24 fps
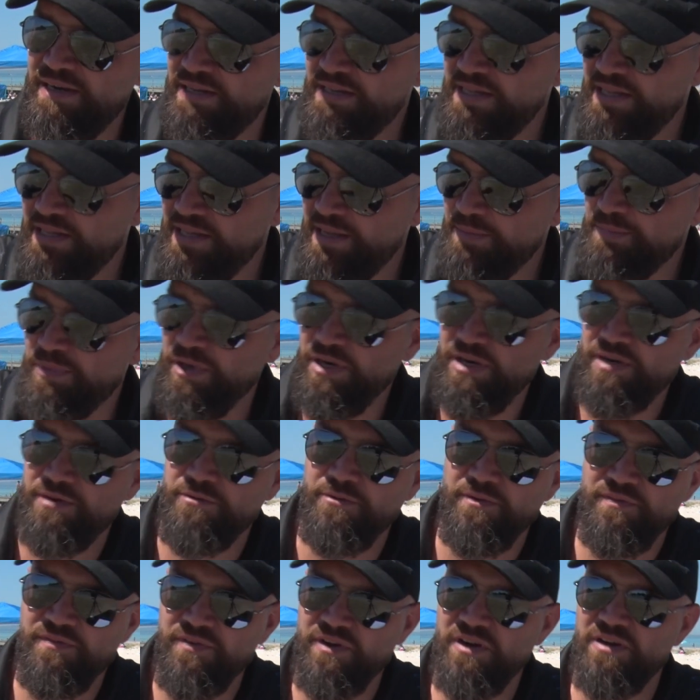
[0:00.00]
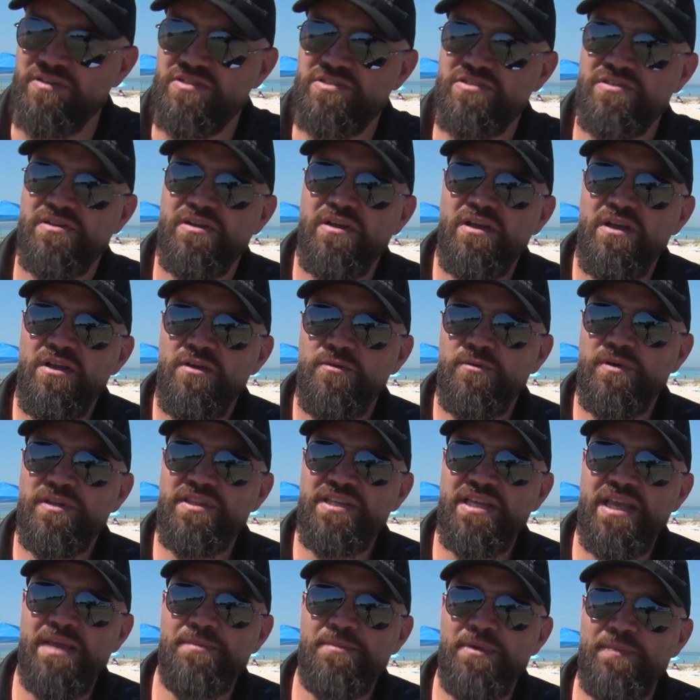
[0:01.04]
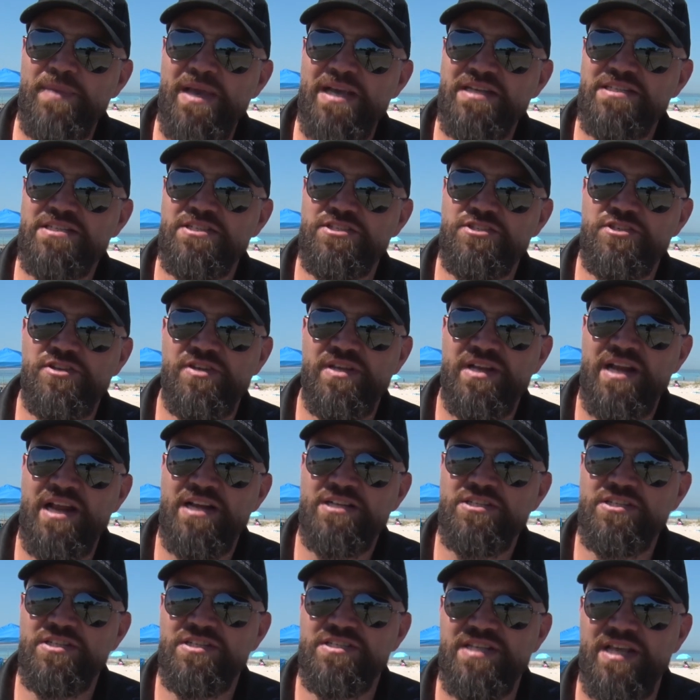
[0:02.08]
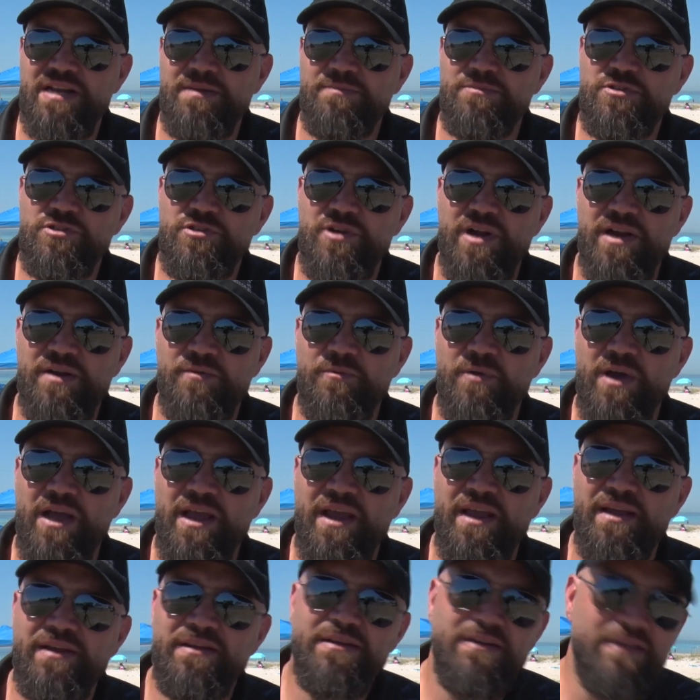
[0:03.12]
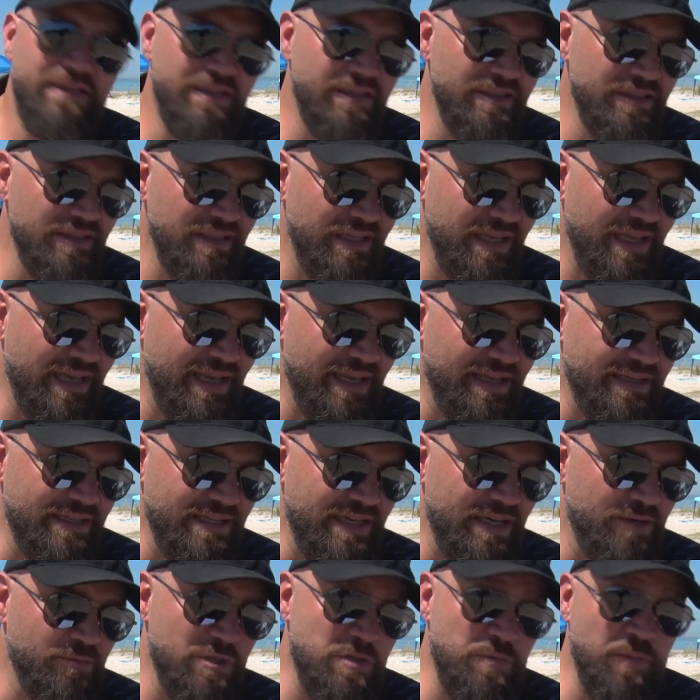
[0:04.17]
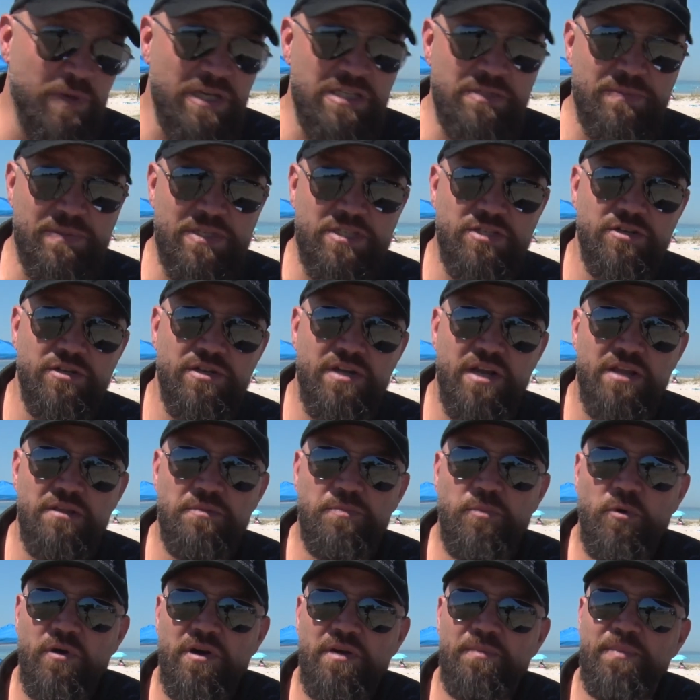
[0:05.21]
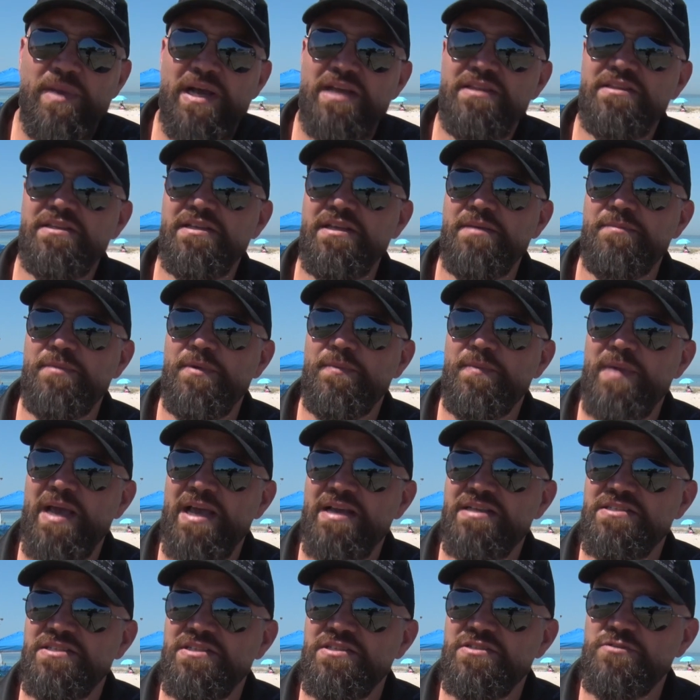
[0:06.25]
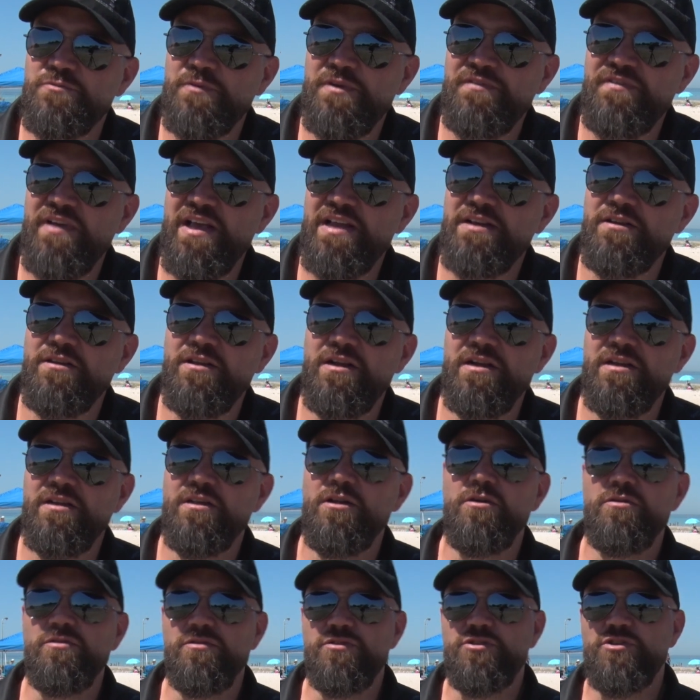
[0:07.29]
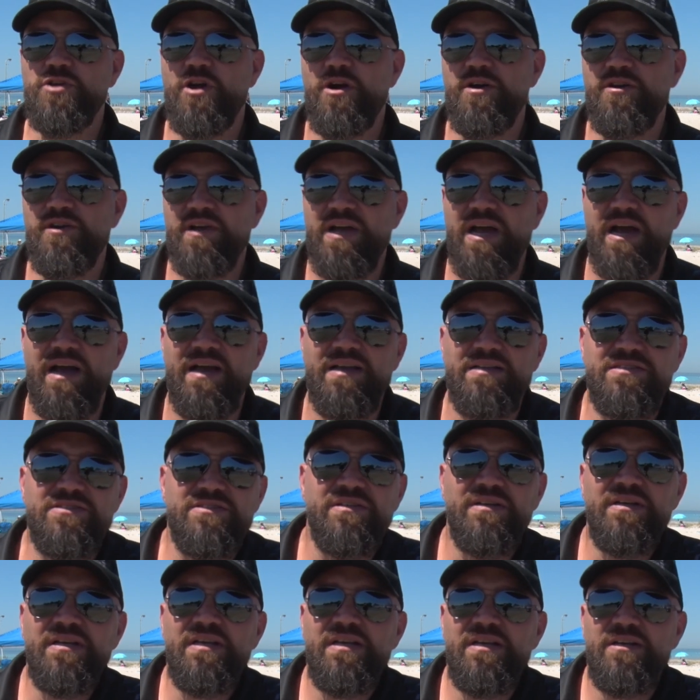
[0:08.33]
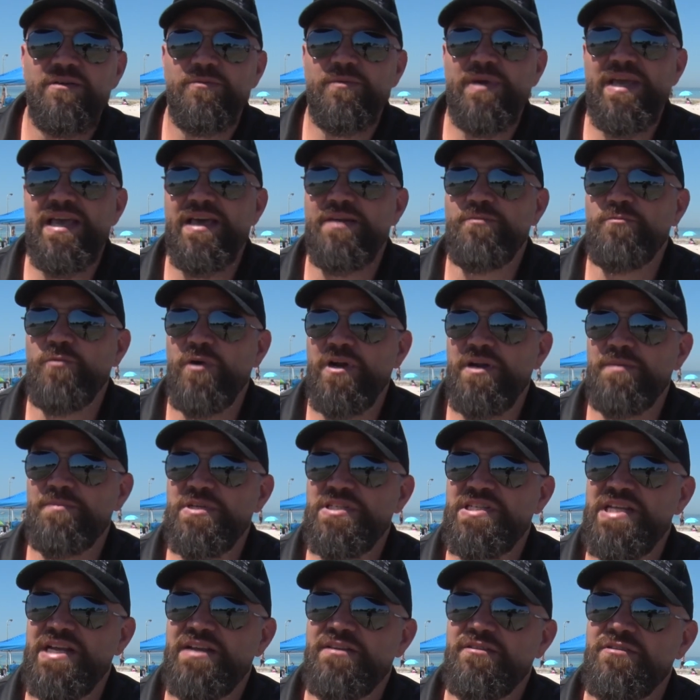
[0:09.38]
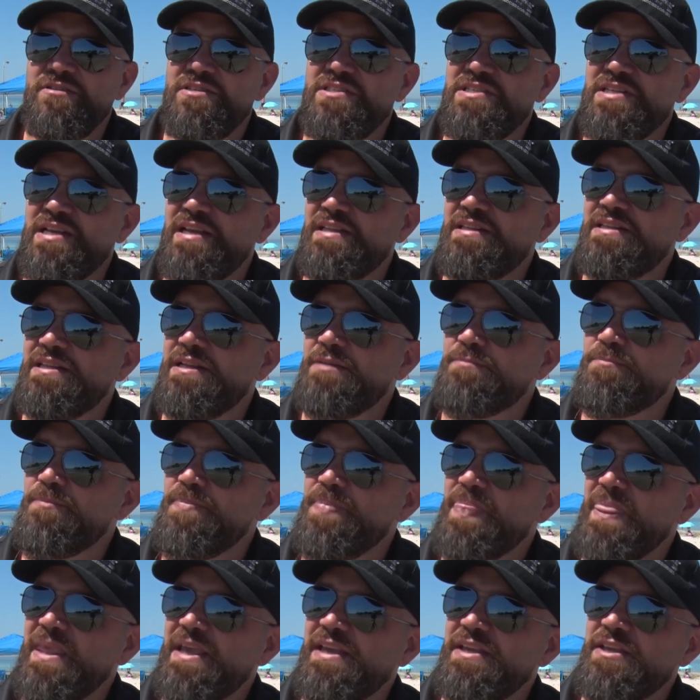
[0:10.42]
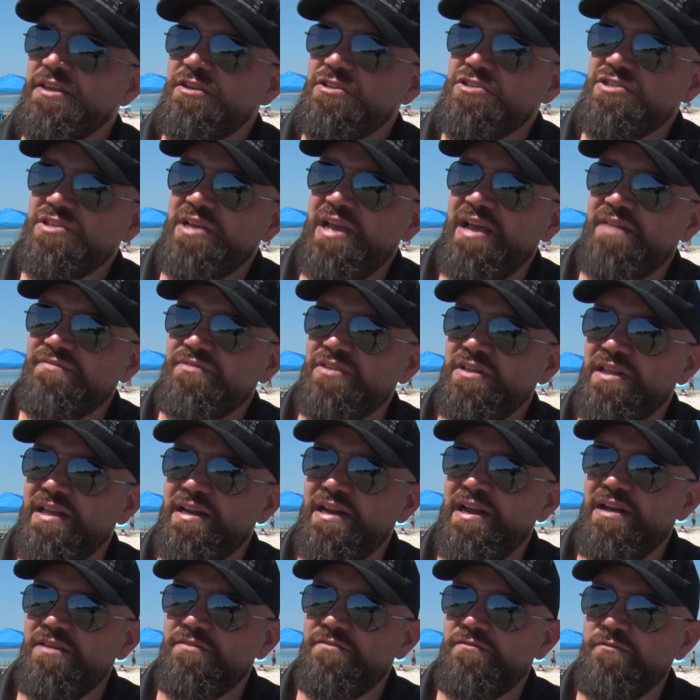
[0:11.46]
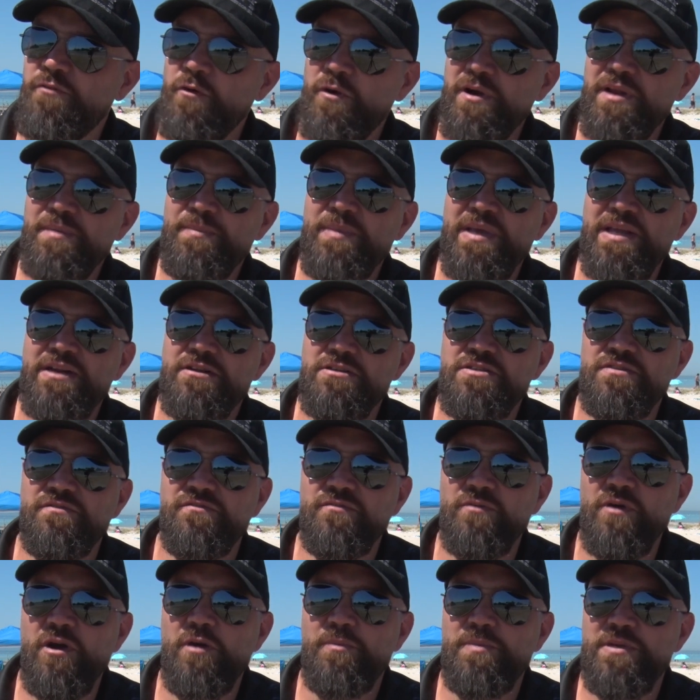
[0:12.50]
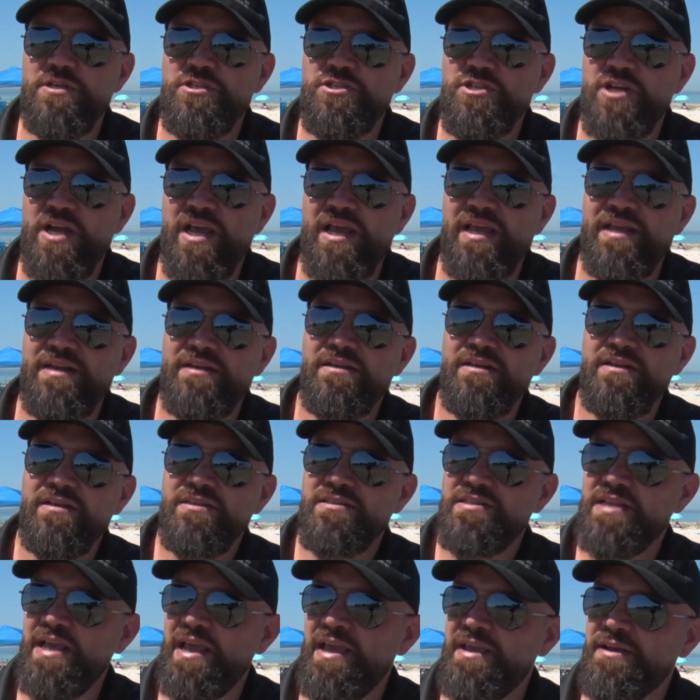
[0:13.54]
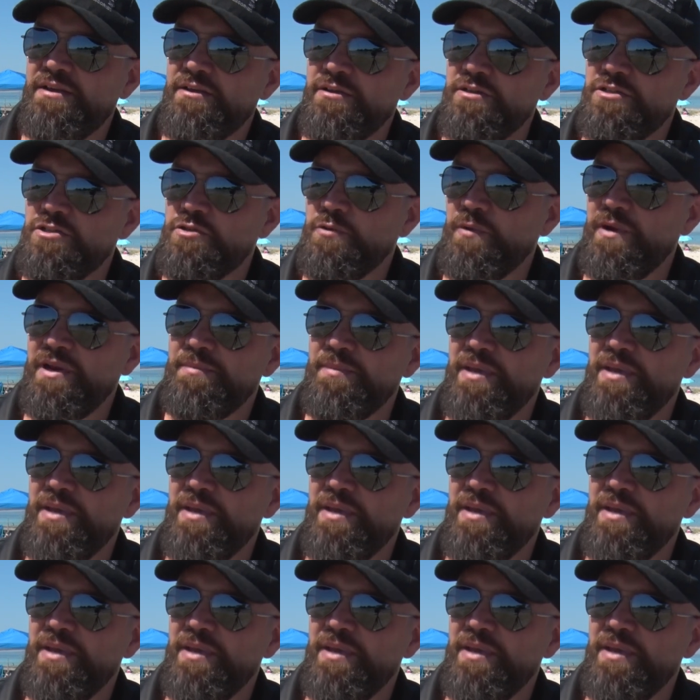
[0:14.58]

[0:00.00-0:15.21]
and then they put it in reverse. With the MMXs, you can actually set them straight away. And which brings me to another point about the MMXs. We've had a lot of local charter guys. We had one in particular say that he used to have to let out 40 meters of rope and chain to anchor in 20